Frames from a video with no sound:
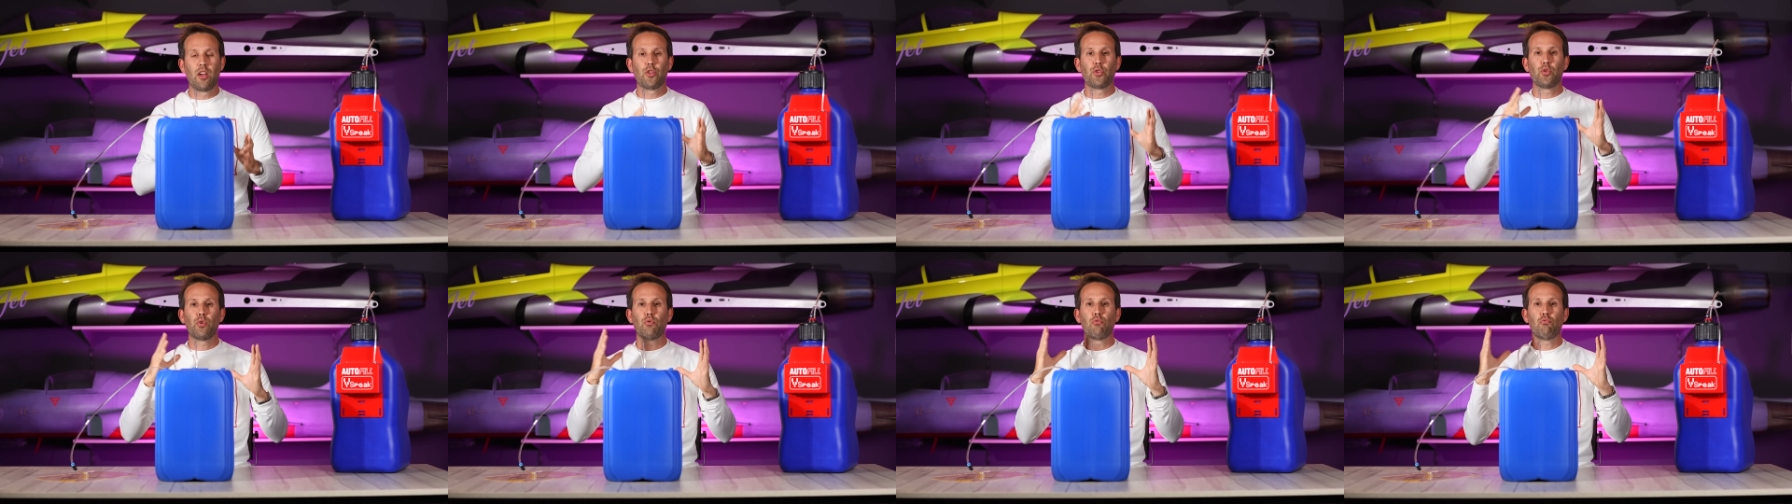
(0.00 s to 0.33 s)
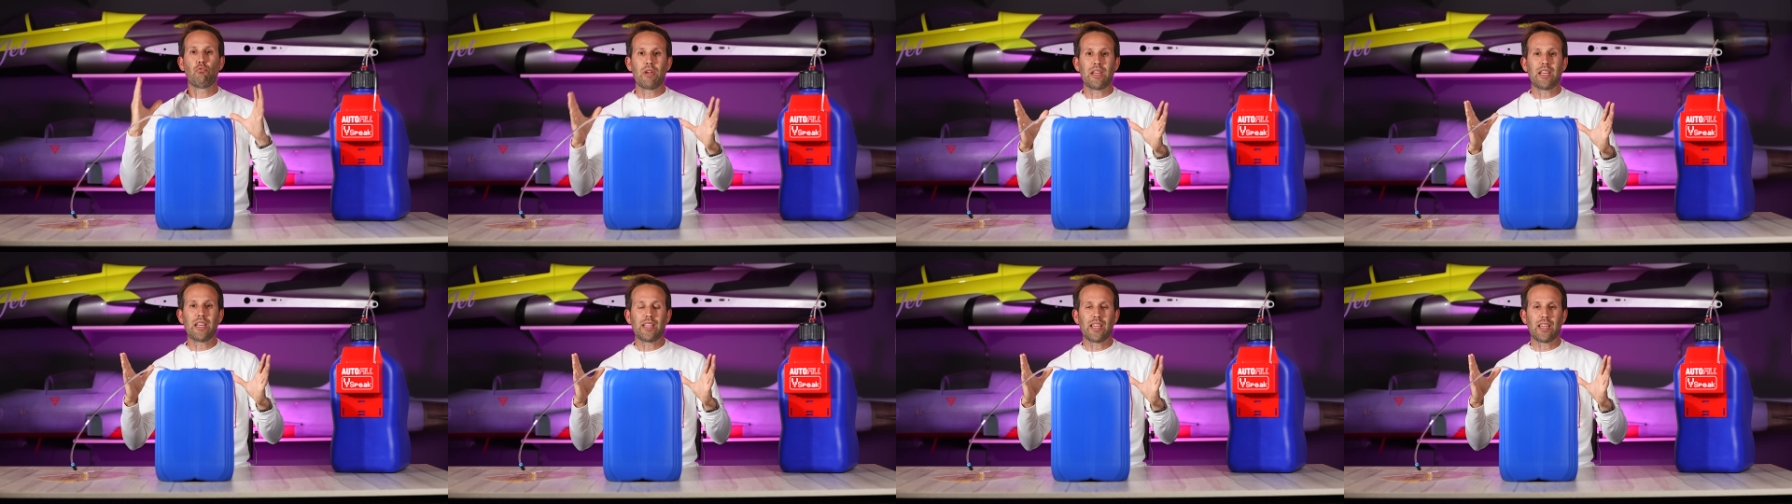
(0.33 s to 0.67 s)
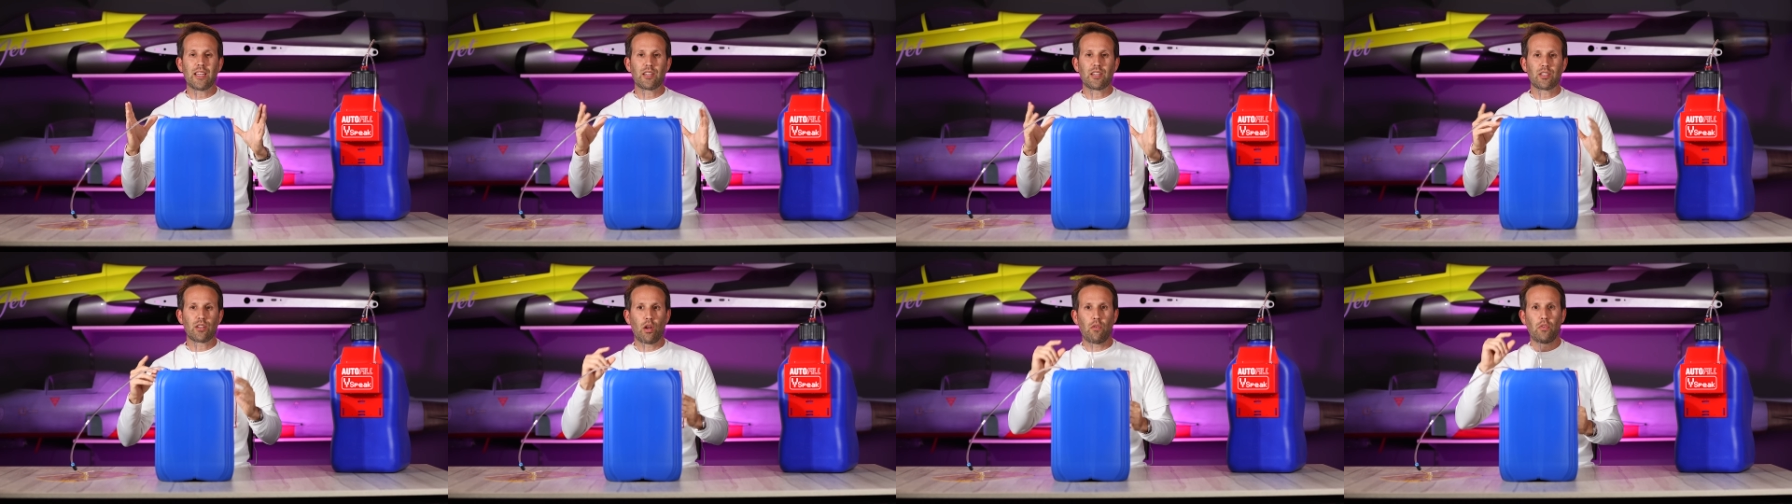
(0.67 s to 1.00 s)
the
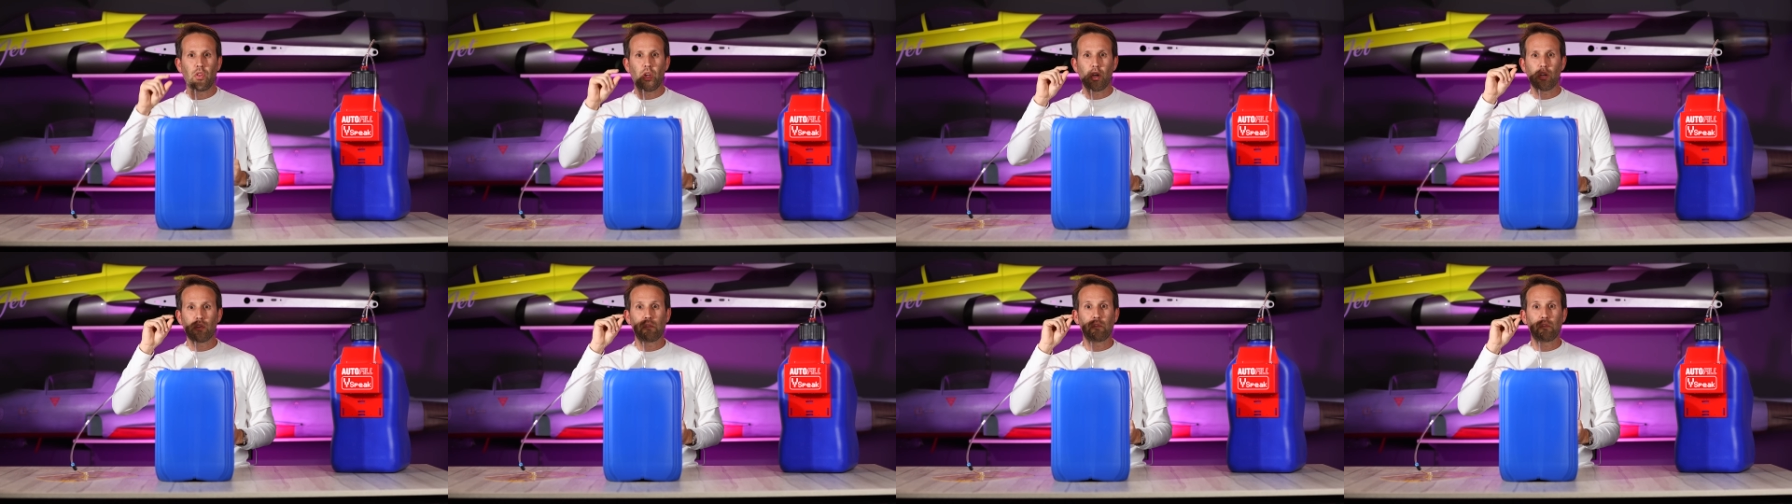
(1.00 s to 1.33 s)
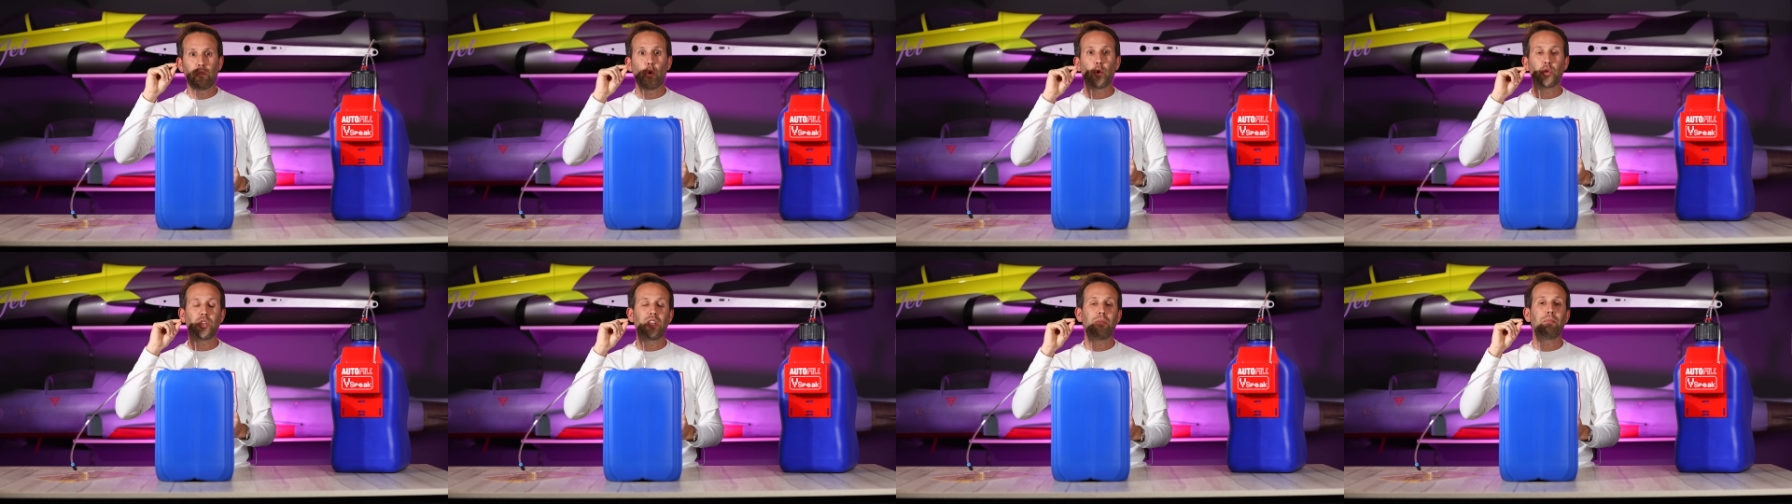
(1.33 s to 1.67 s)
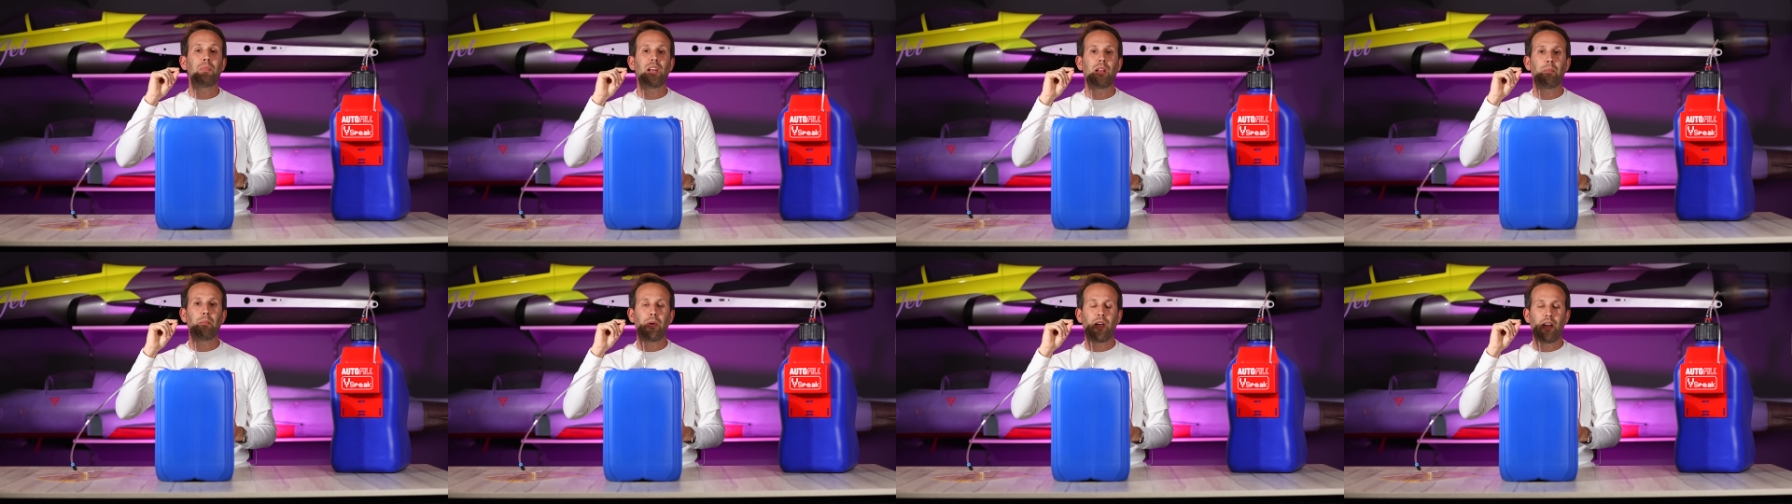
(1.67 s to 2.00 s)
readings of those 40
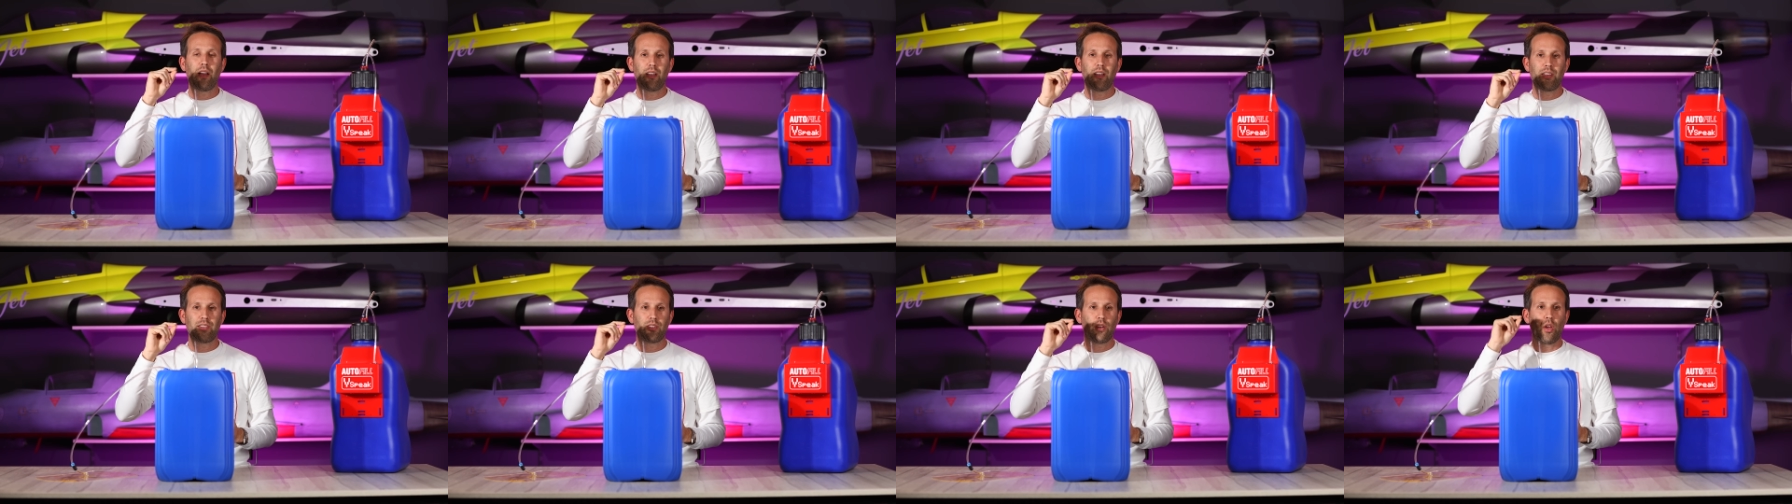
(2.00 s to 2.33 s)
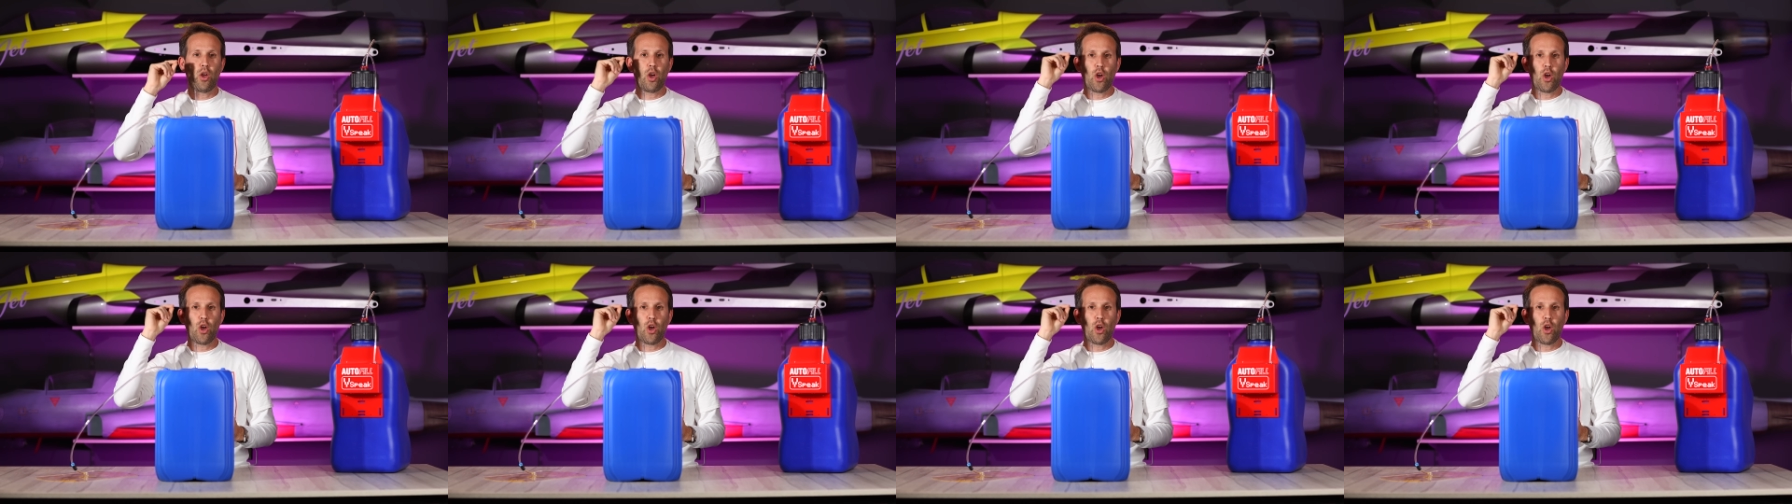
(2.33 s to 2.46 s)
millibars